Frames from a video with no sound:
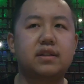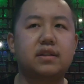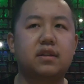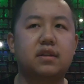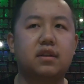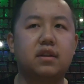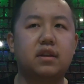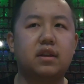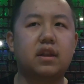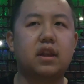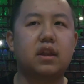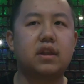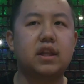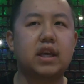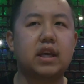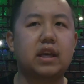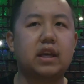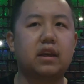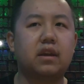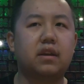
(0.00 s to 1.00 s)
Oh, it's
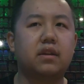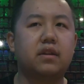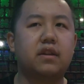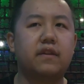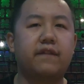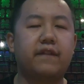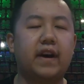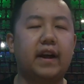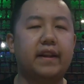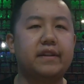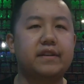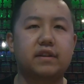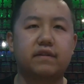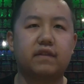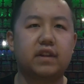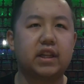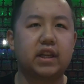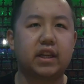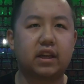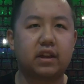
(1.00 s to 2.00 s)
the fans are
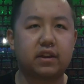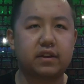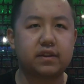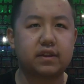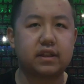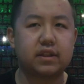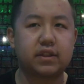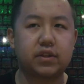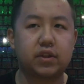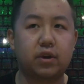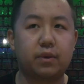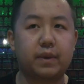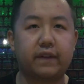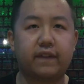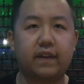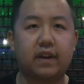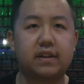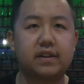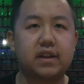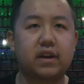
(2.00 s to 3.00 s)
ridiculous. There's so many
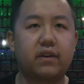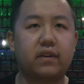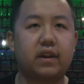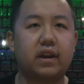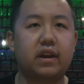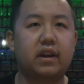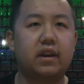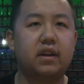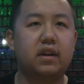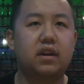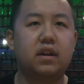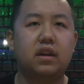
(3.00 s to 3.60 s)
fans out there.